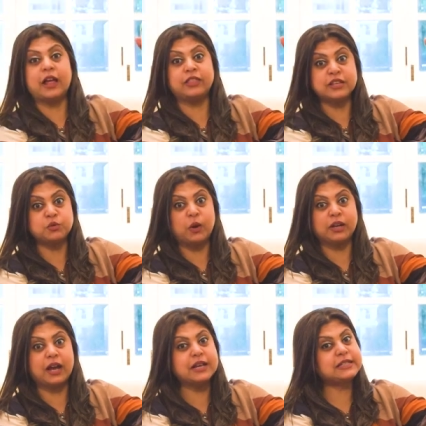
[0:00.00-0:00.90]
And this one,
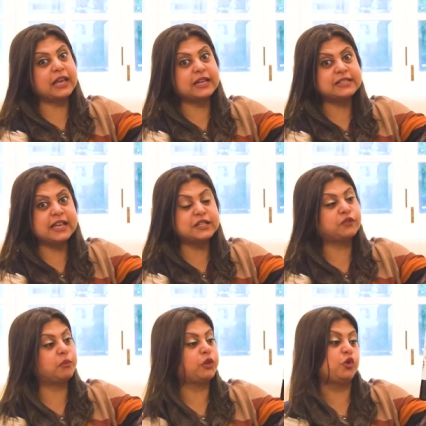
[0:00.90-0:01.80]
guys, like I said, is
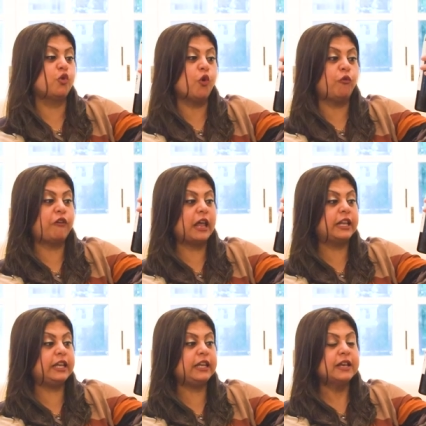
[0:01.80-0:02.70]
from the Uco
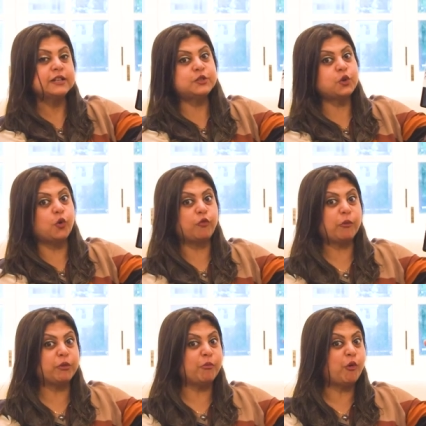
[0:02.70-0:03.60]
Valley. So
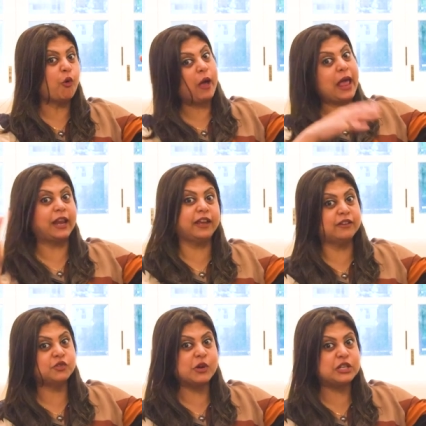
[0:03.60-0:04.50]
from the more
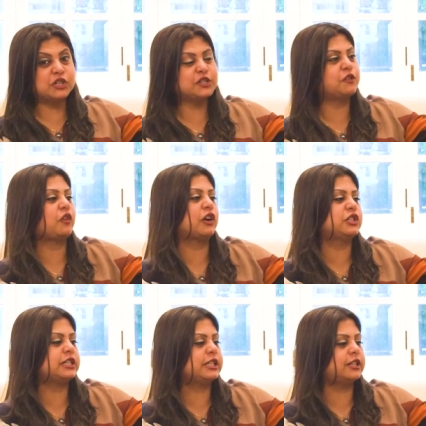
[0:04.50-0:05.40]
elegant regions of
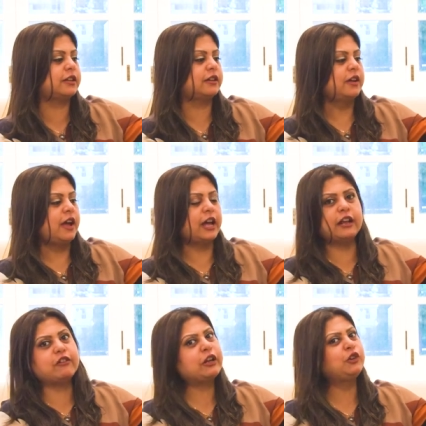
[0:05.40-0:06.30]
Argentina. And
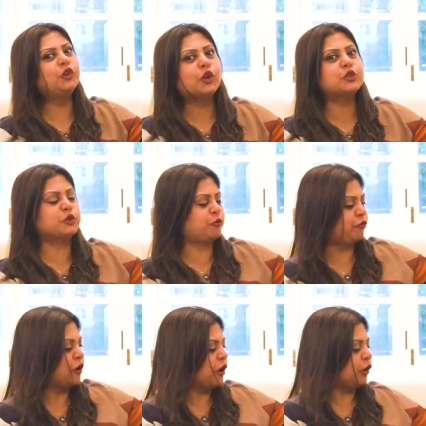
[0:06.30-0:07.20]
I've had
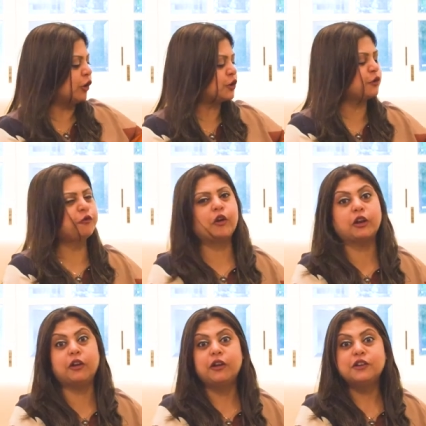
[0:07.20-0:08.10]
lots of
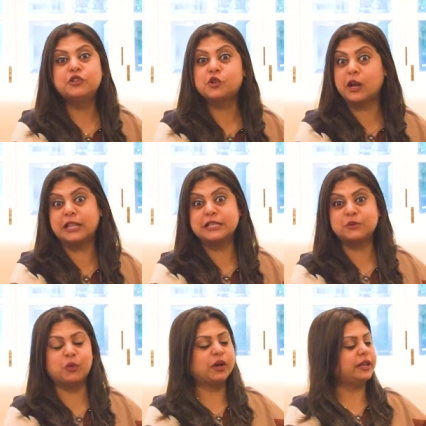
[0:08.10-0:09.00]
fun trying this
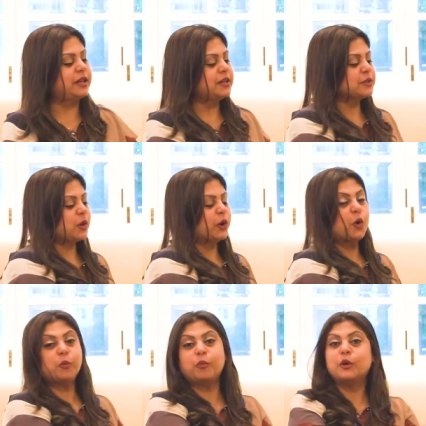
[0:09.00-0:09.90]
wine. So I
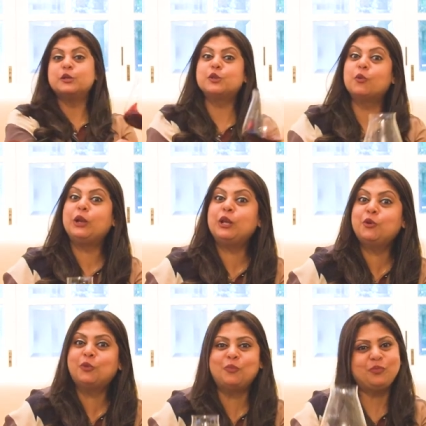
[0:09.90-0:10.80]
hope so will
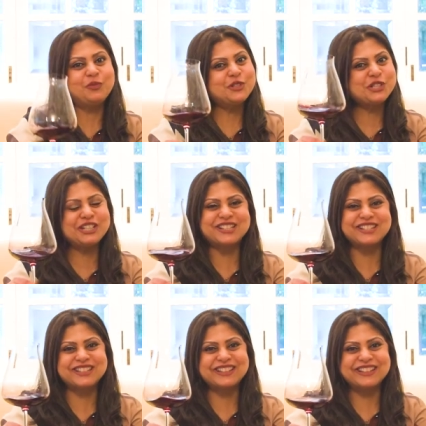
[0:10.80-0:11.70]
you. Cheers.